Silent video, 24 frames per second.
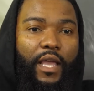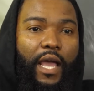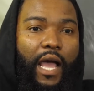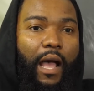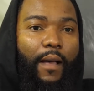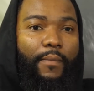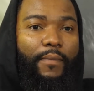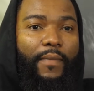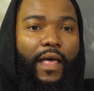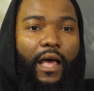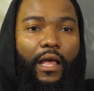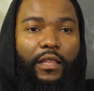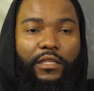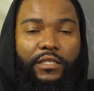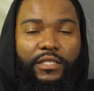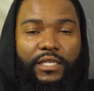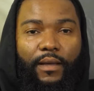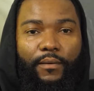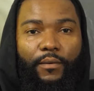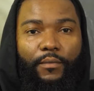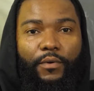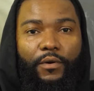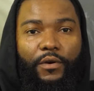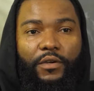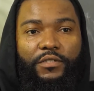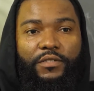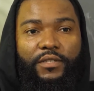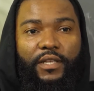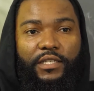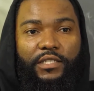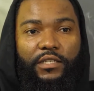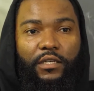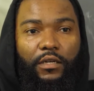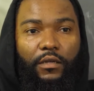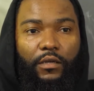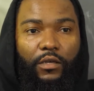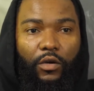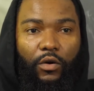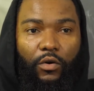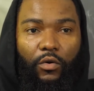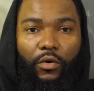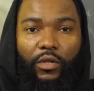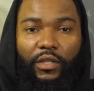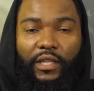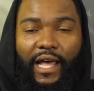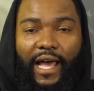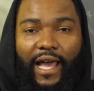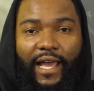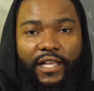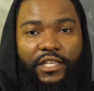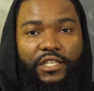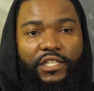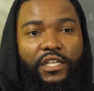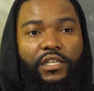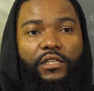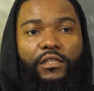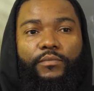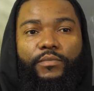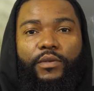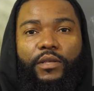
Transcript: I'm not the type of person that's going to go and lie and cheat to